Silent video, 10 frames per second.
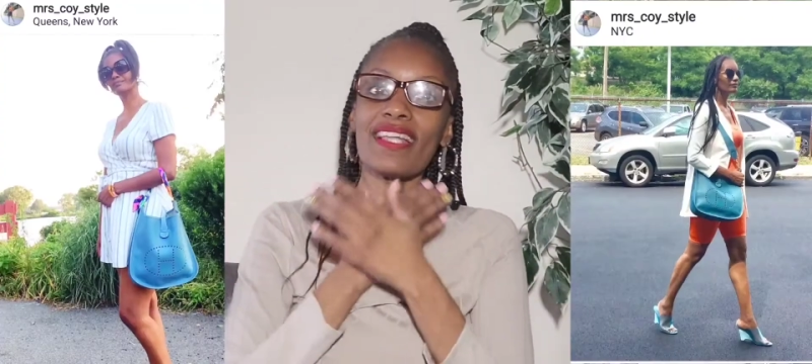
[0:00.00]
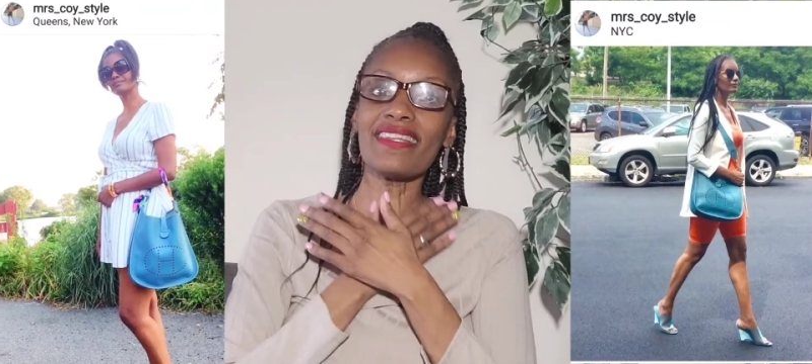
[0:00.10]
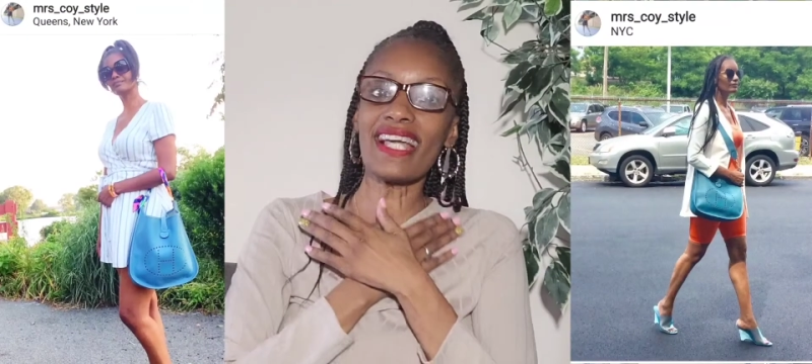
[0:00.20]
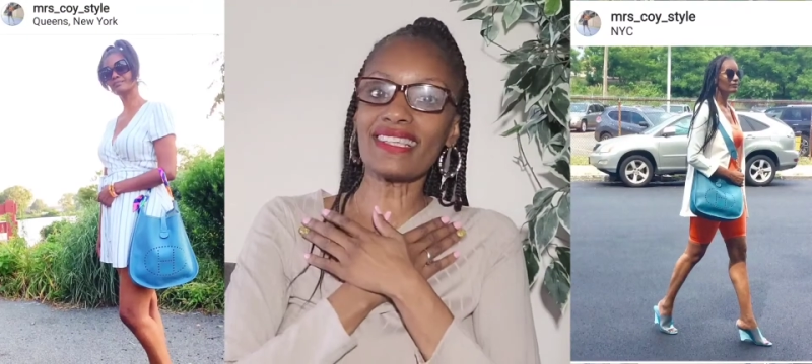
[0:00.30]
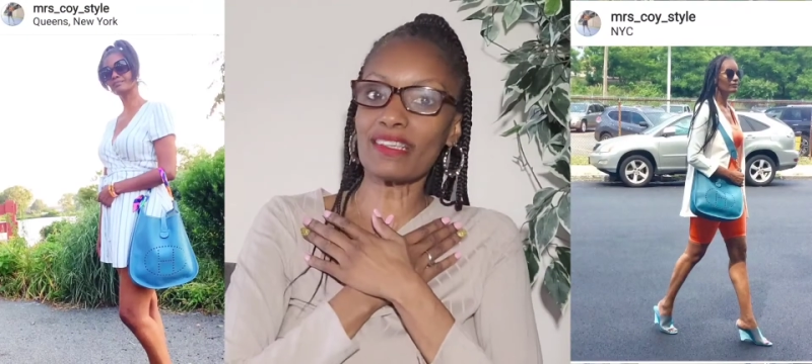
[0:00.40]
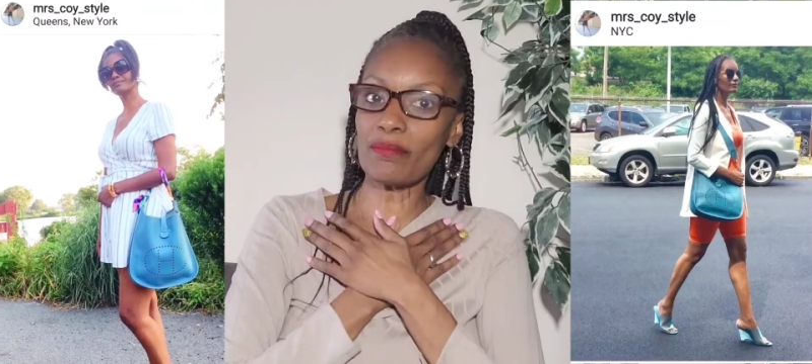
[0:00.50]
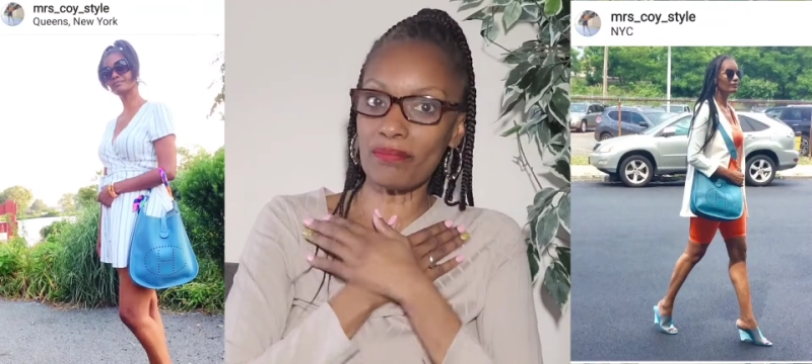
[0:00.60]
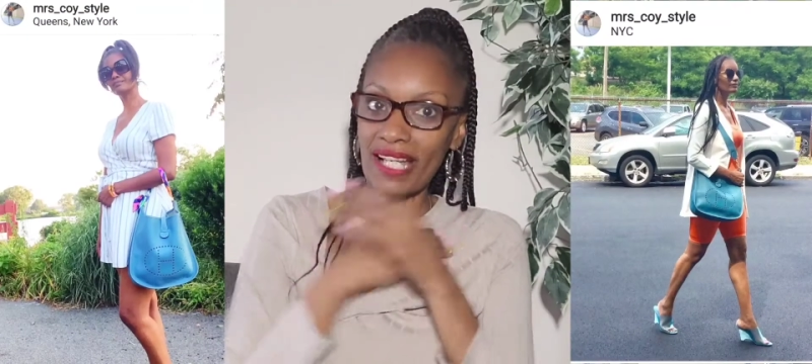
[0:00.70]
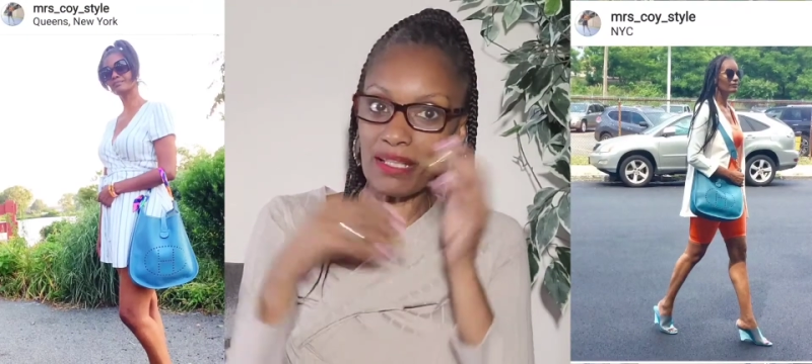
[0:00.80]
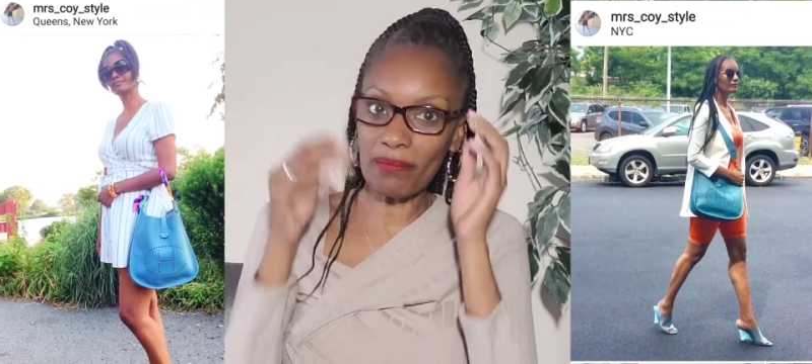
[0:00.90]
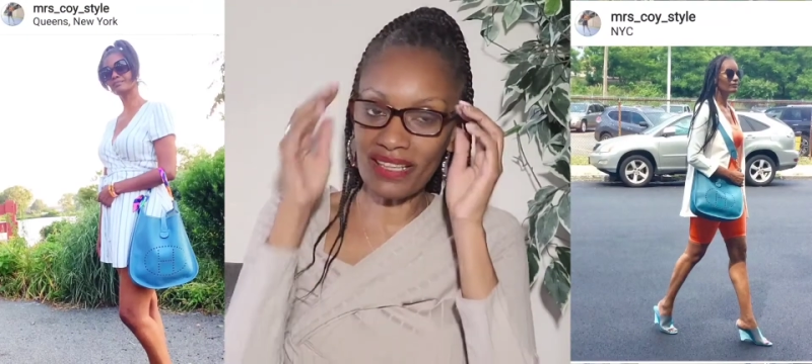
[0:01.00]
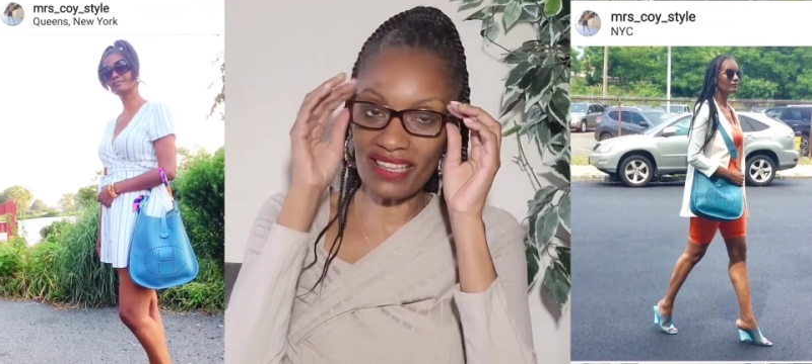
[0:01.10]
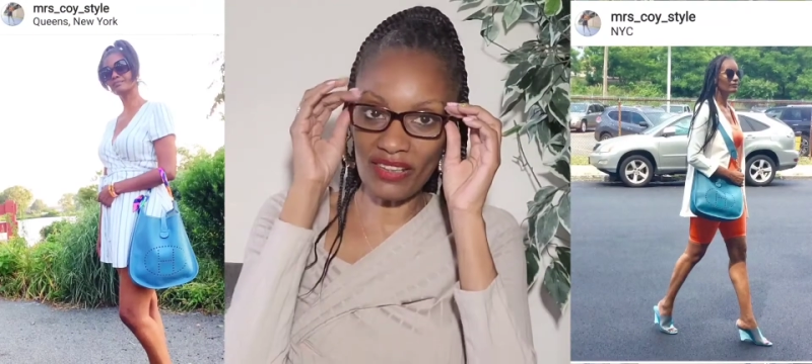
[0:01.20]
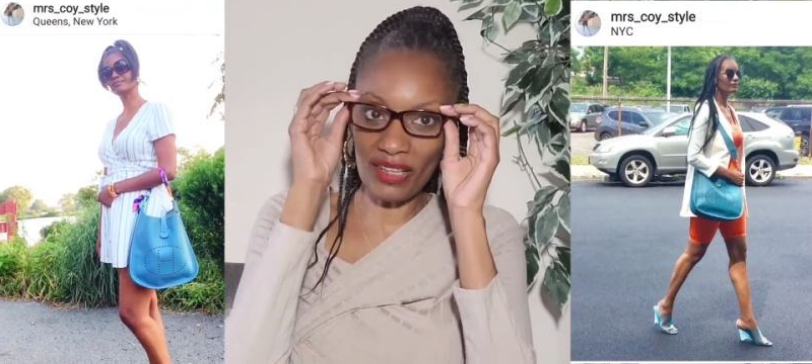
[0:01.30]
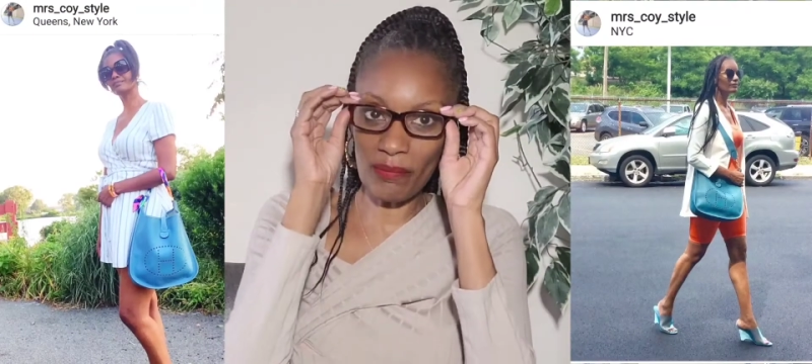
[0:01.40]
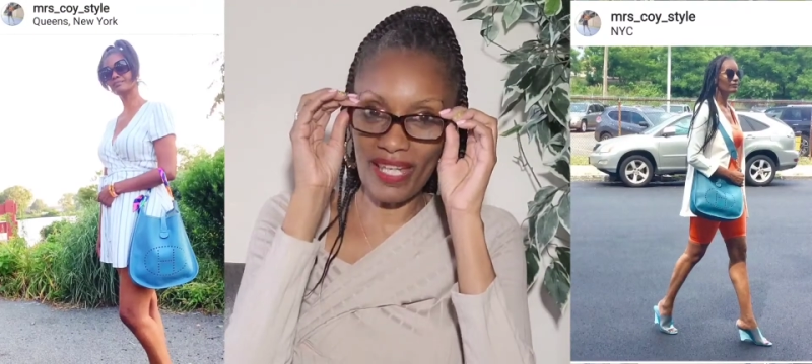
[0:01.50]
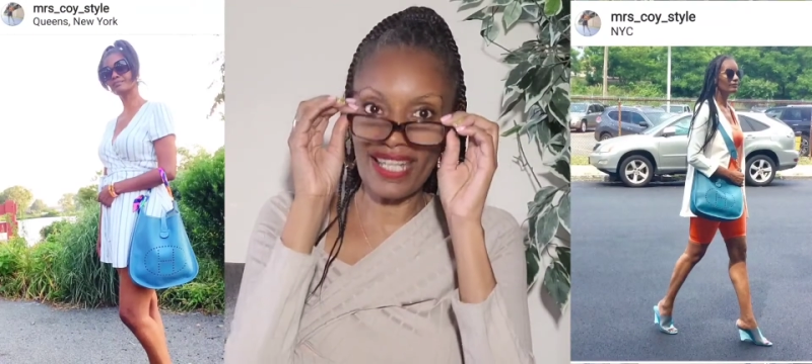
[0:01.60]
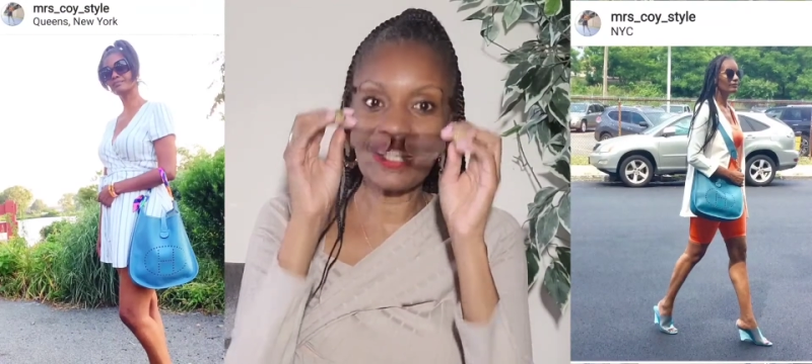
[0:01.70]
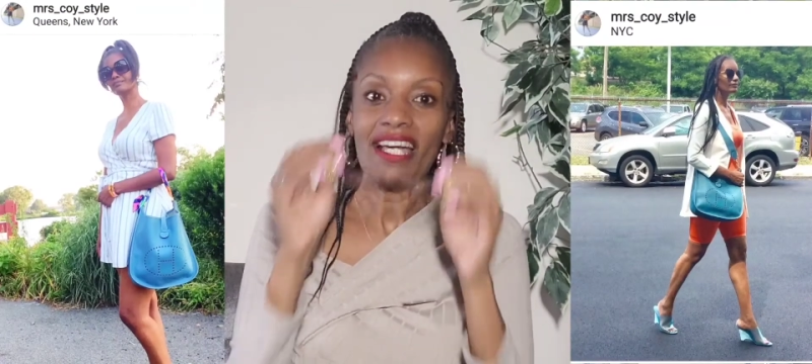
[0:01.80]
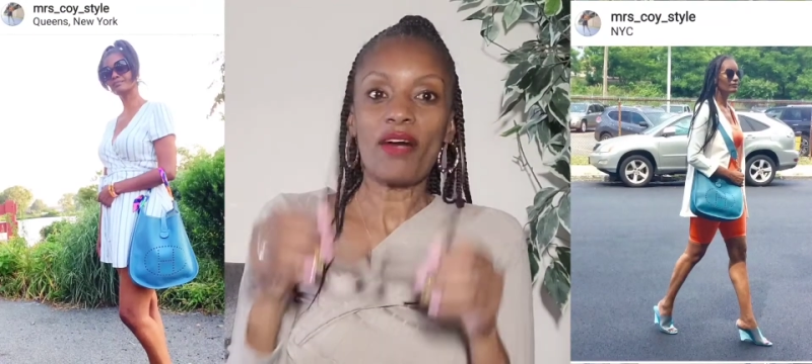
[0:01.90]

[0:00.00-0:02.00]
That's my opinion on the bag.